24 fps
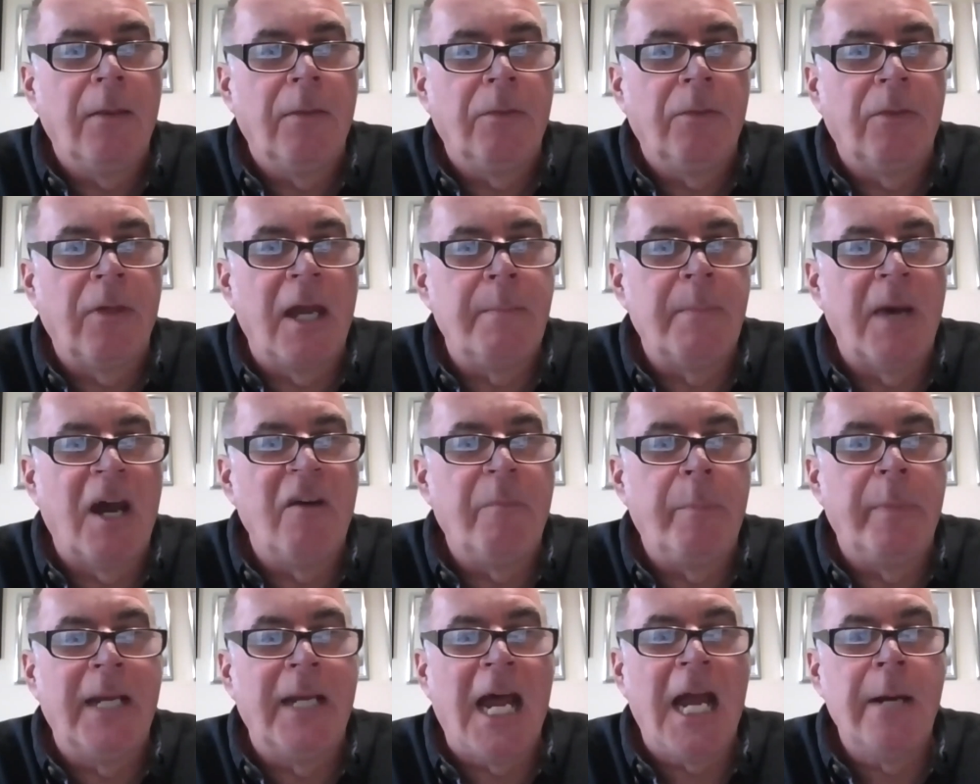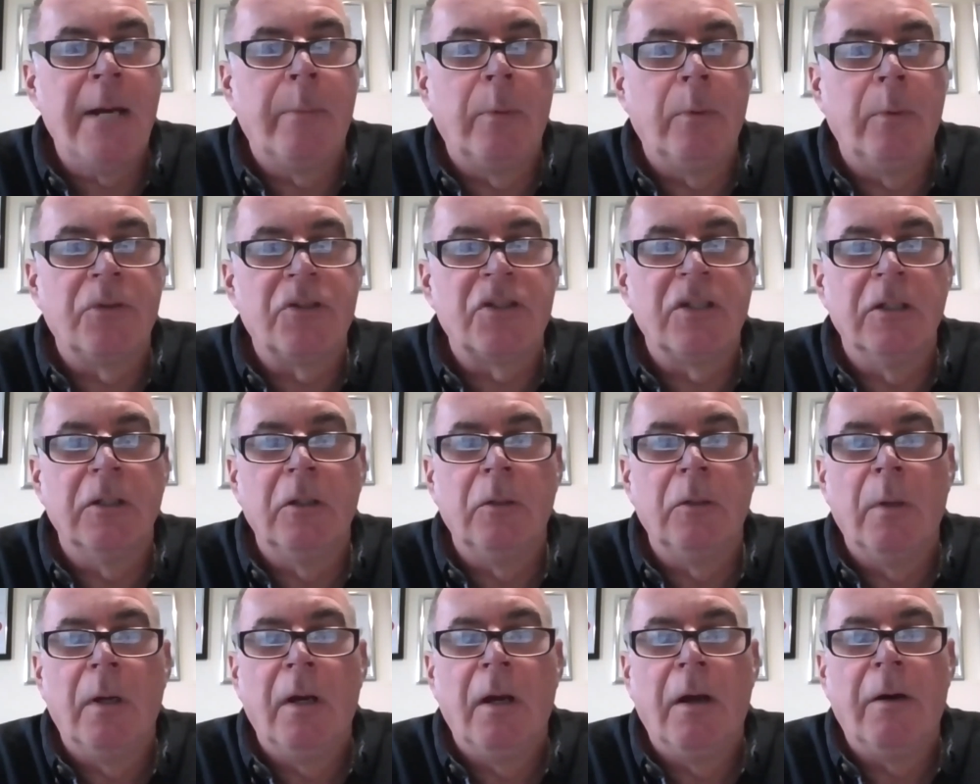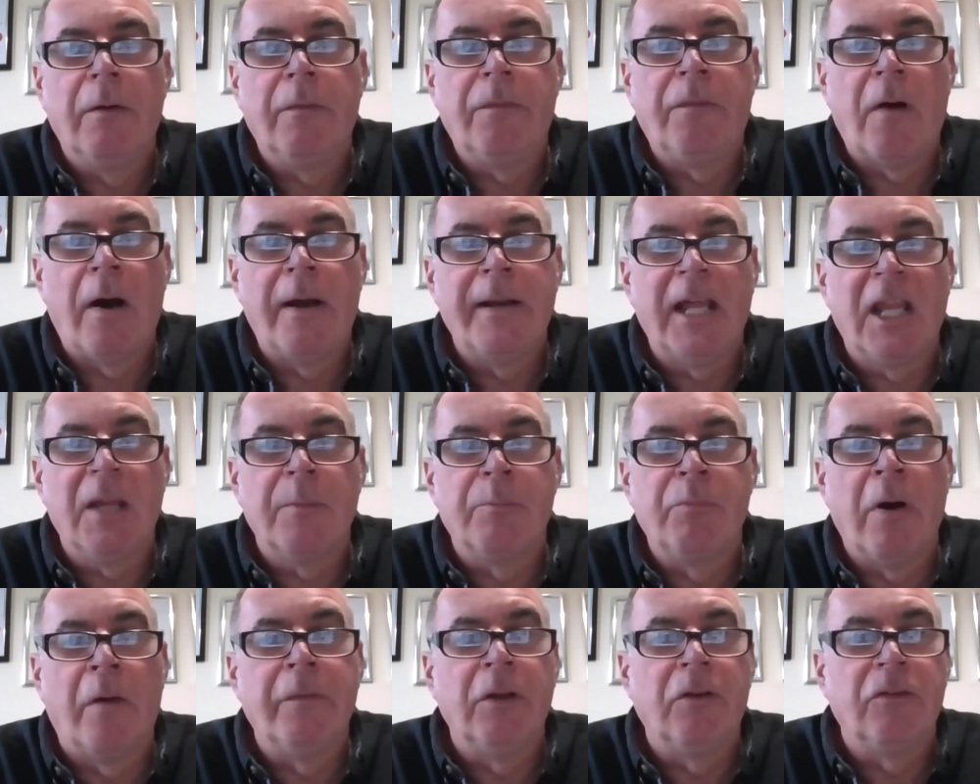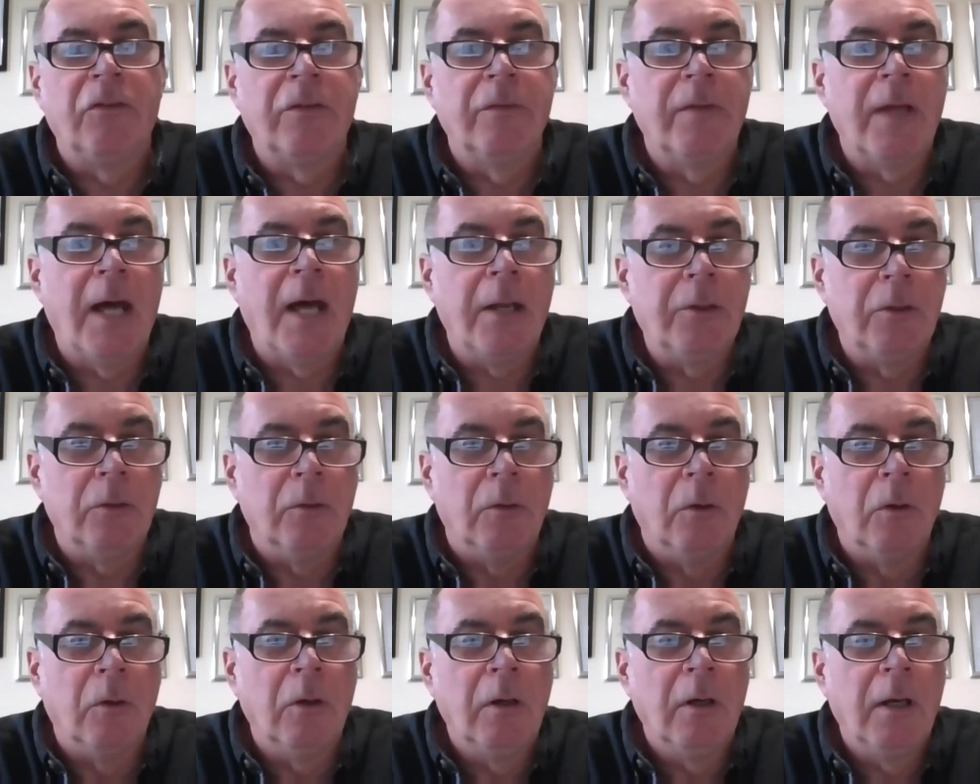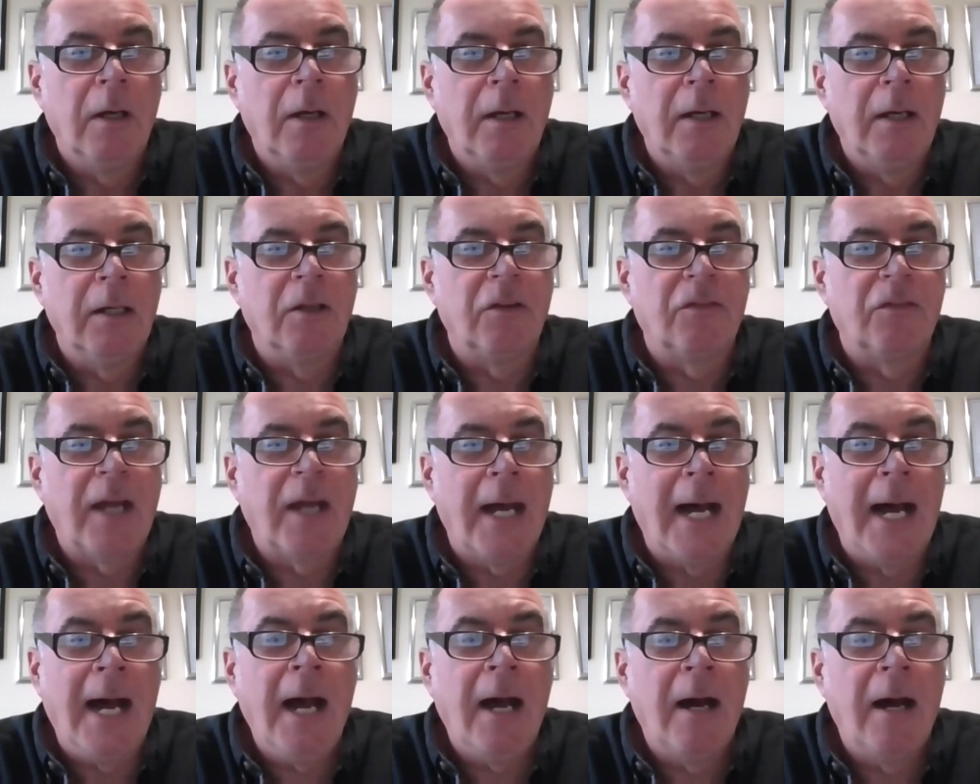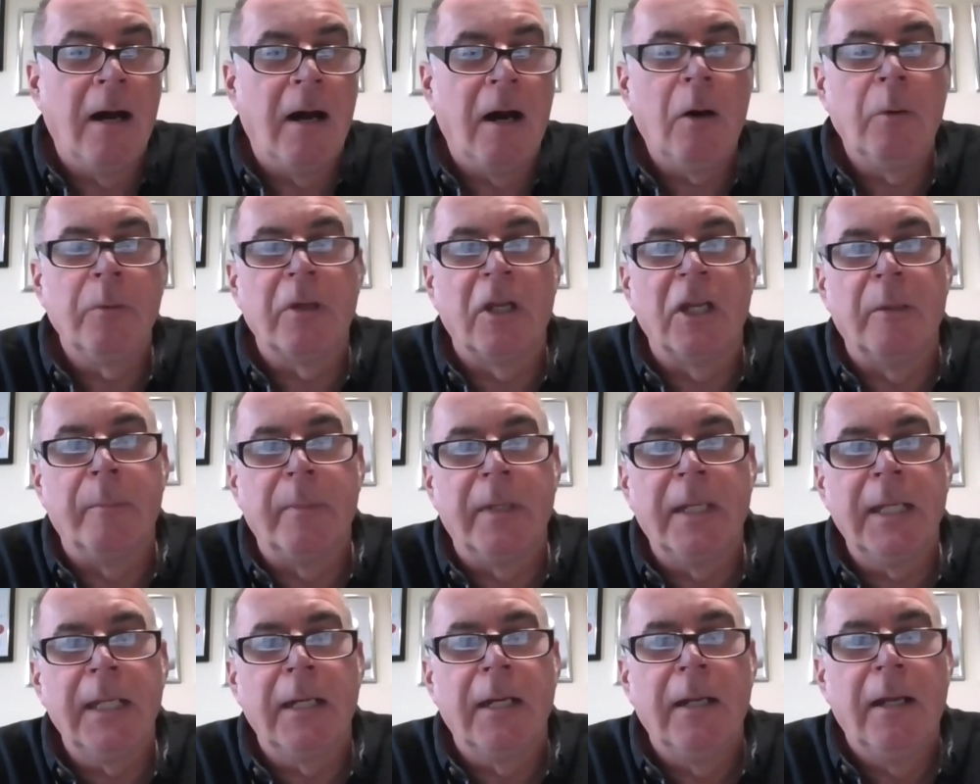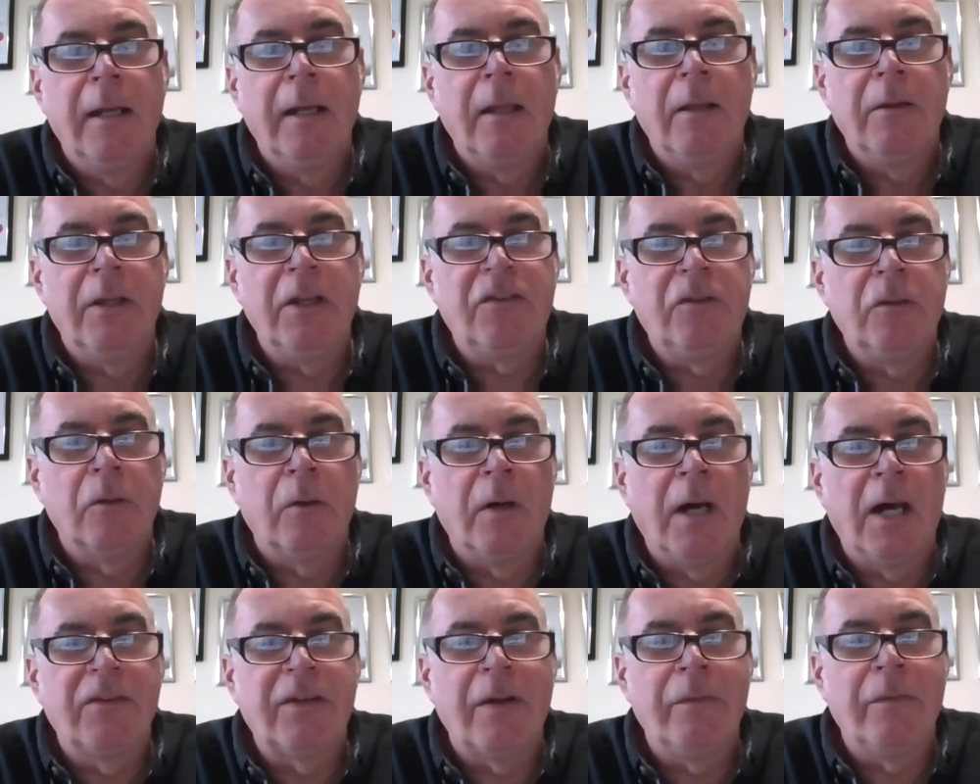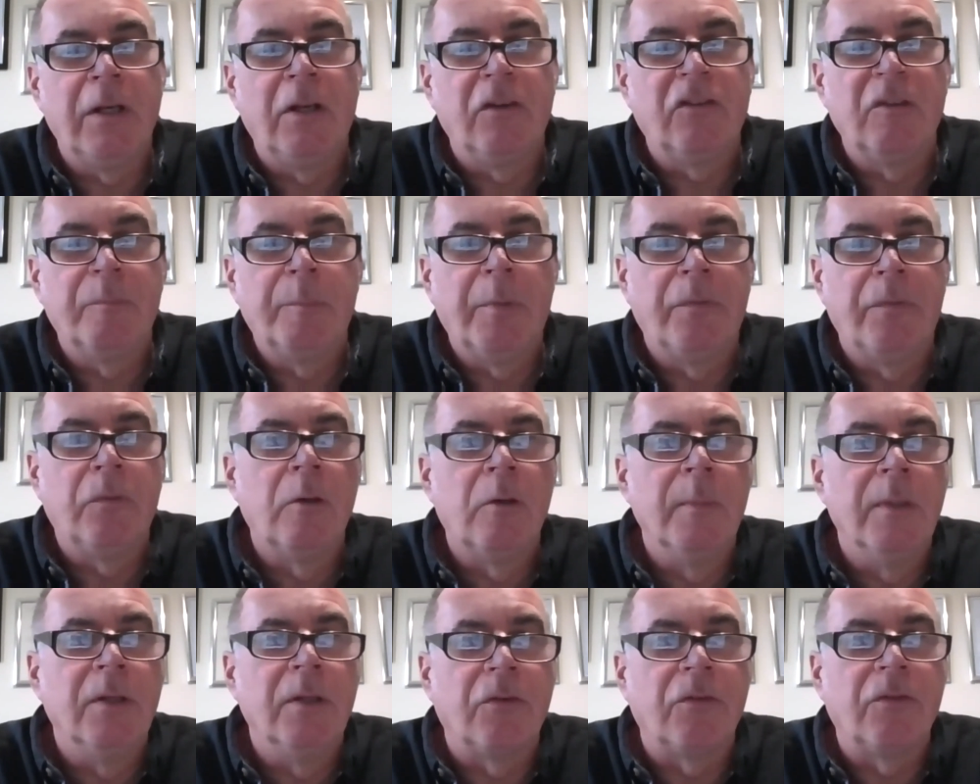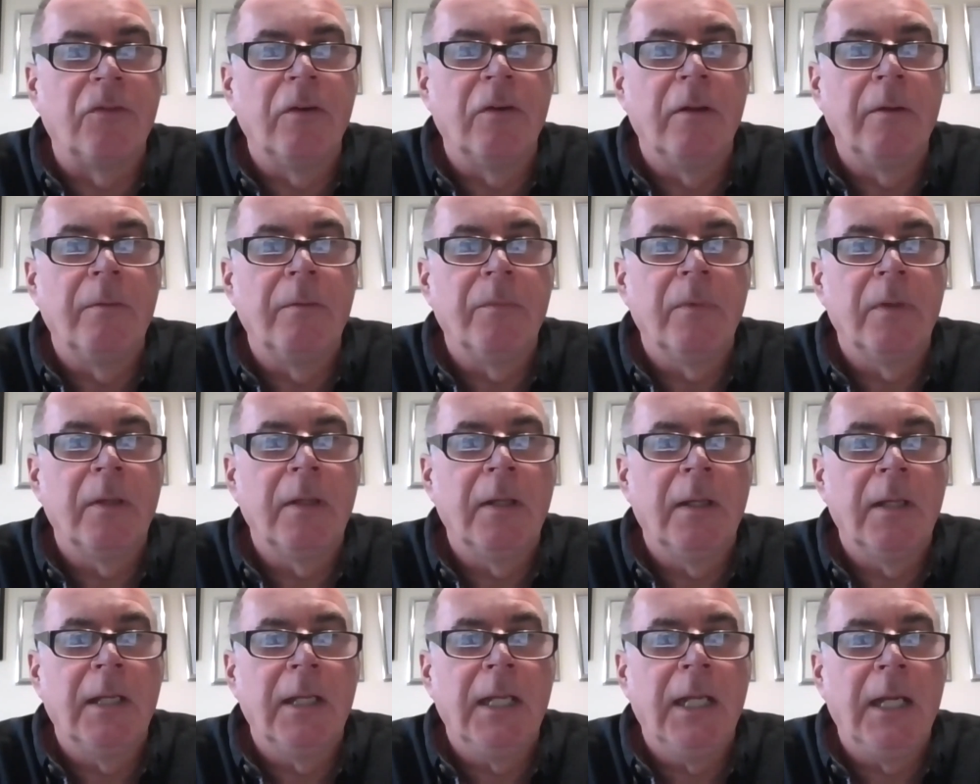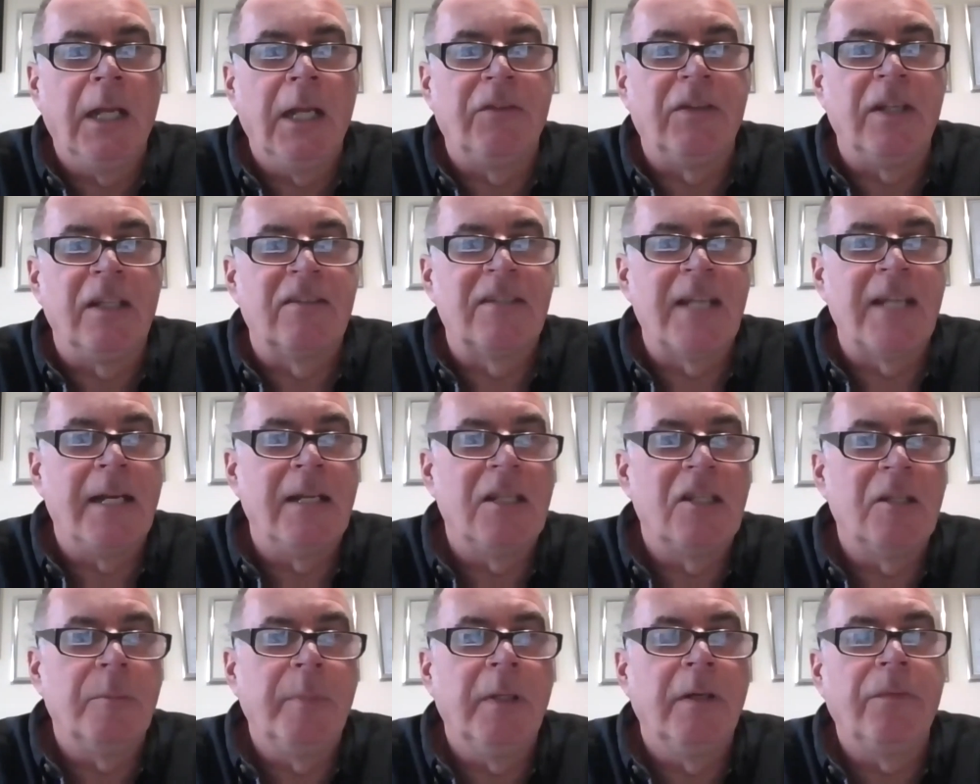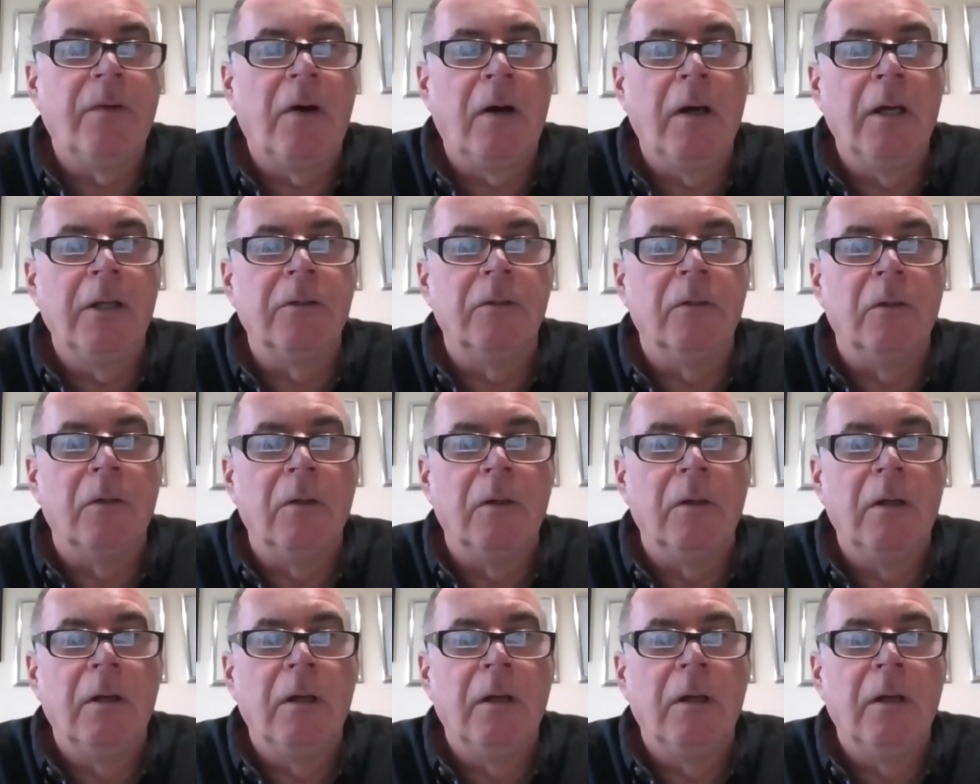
they may have been able to find out the provenance of that door and say, hold on a minute, this door has evidence of performance. It's intended to be a fire door.